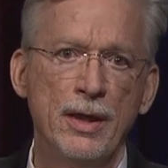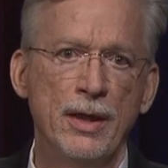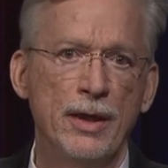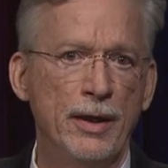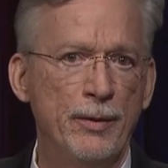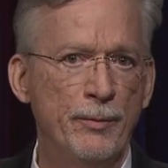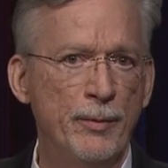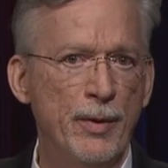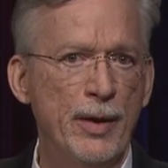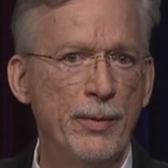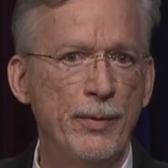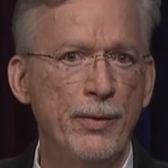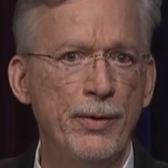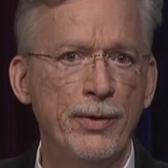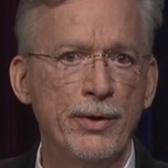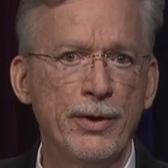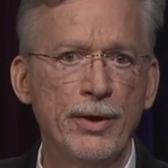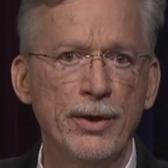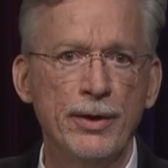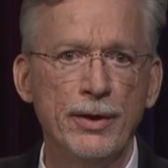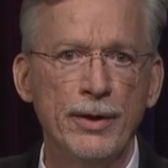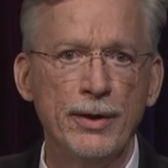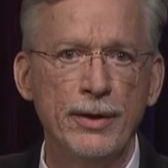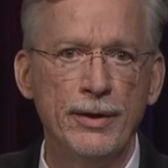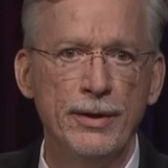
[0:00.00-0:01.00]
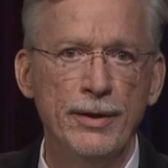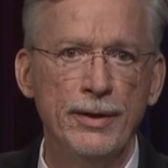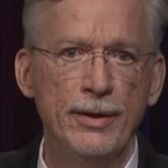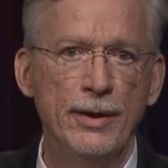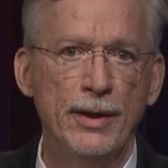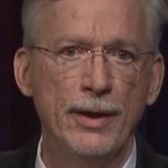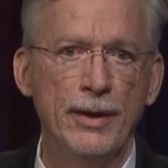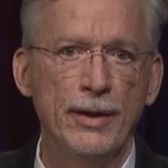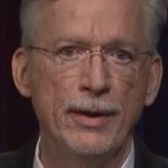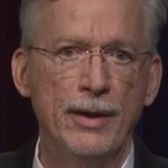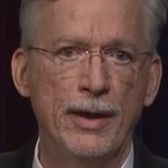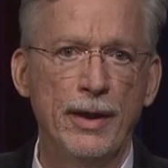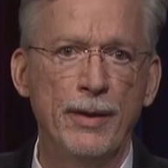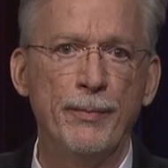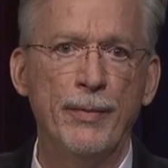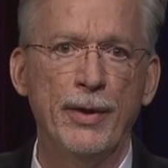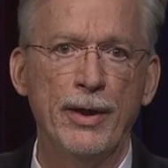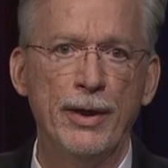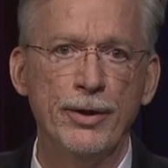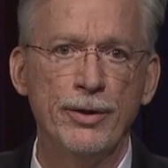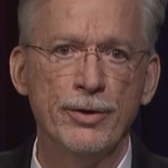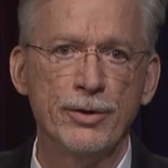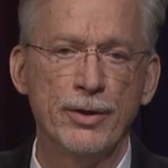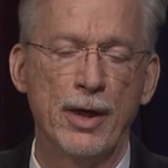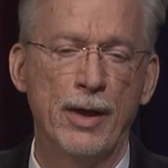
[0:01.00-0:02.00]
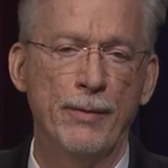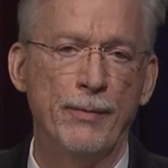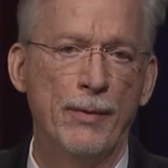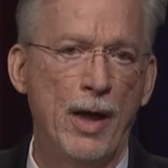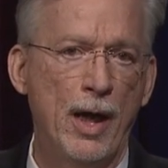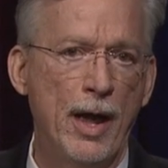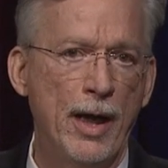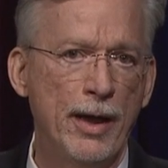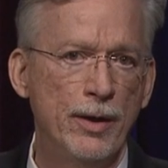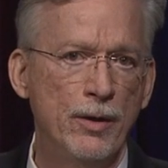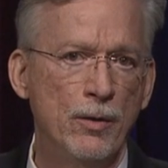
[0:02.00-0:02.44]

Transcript: and maybe we could have done a better job. I